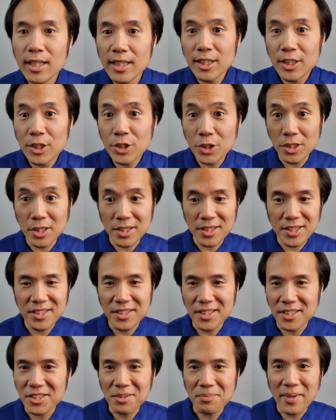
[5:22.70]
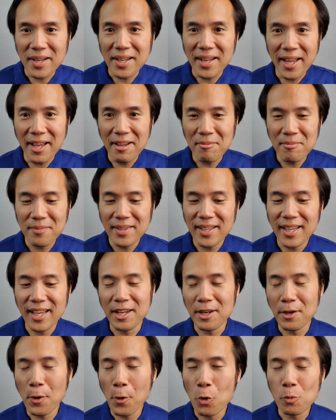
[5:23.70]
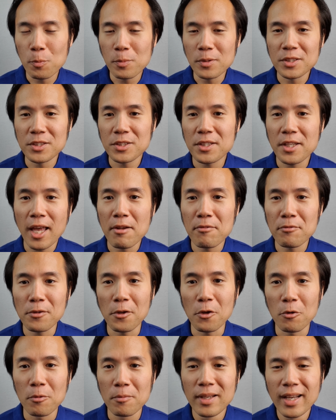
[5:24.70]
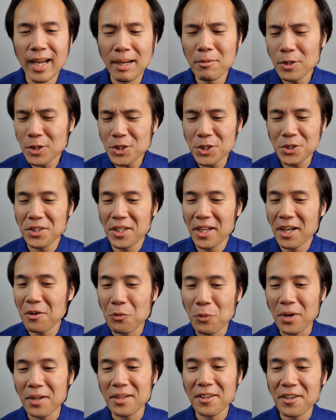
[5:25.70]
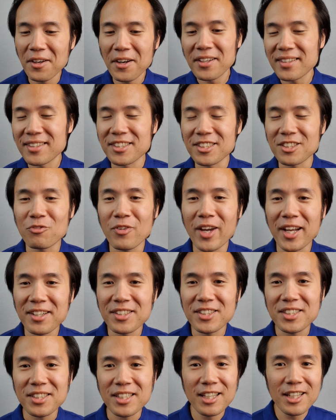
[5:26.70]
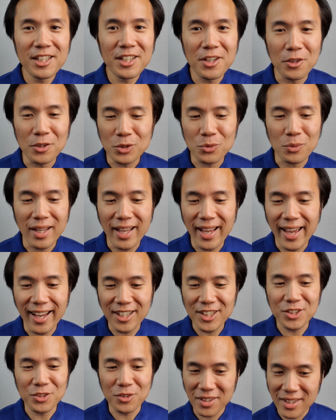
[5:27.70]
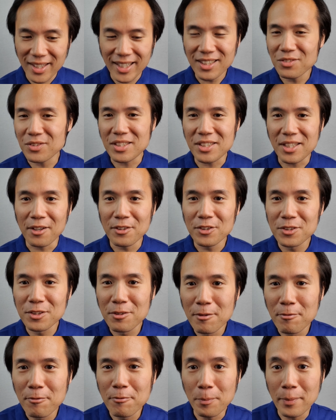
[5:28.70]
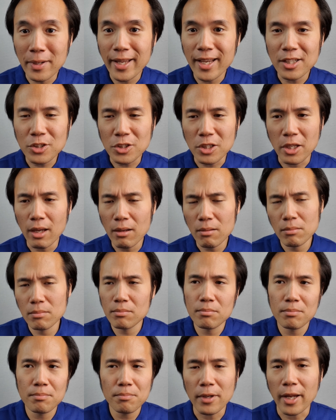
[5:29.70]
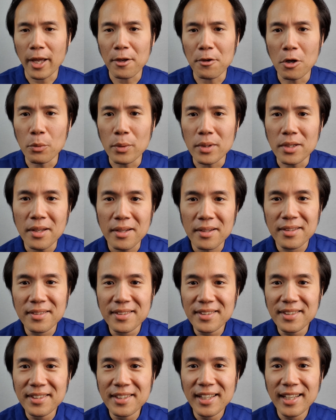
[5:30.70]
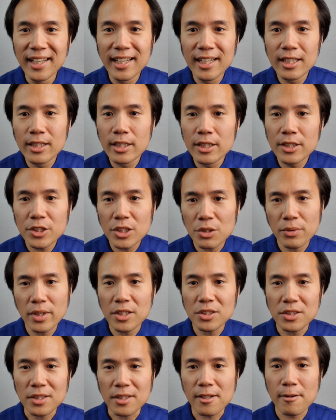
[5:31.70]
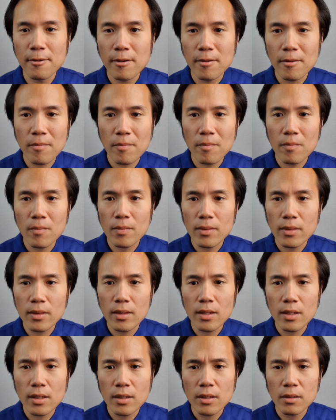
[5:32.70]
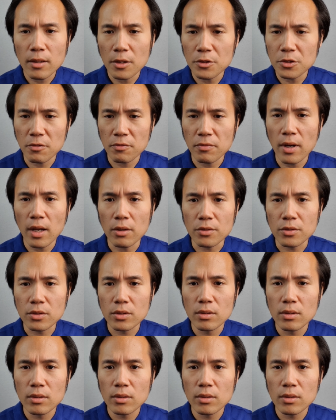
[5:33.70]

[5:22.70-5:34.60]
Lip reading: She sits on my lap and opens the envelope. I'm not sure how well a hot nurse fantasy goes with actual test results from an 8 scale, but I go with it. She reads it. Then she frowns.